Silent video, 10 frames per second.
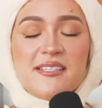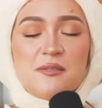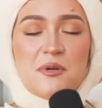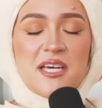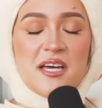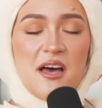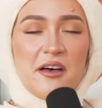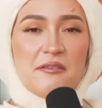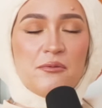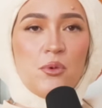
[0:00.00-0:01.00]
Speaking
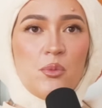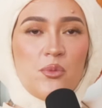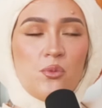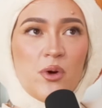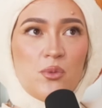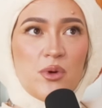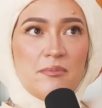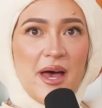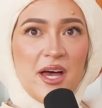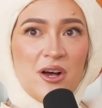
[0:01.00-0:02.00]
of when, when we
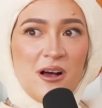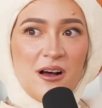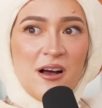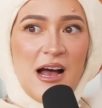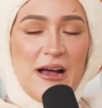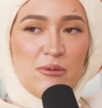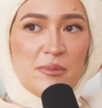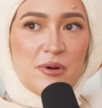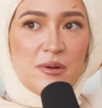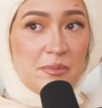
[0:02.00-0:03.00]
met her, I
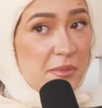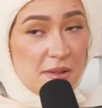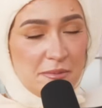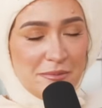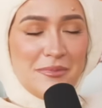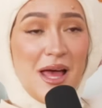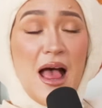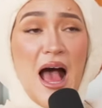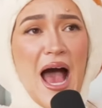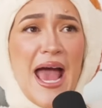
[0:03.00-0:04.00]
remember
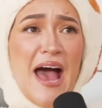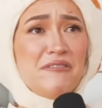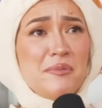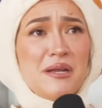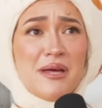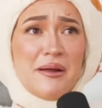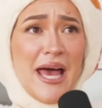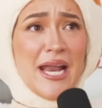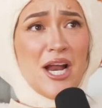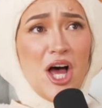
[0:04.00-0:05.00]
I haven't been in my
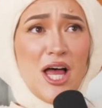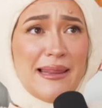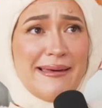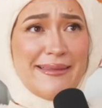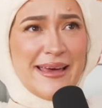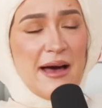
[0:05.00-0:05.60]
head at all lately.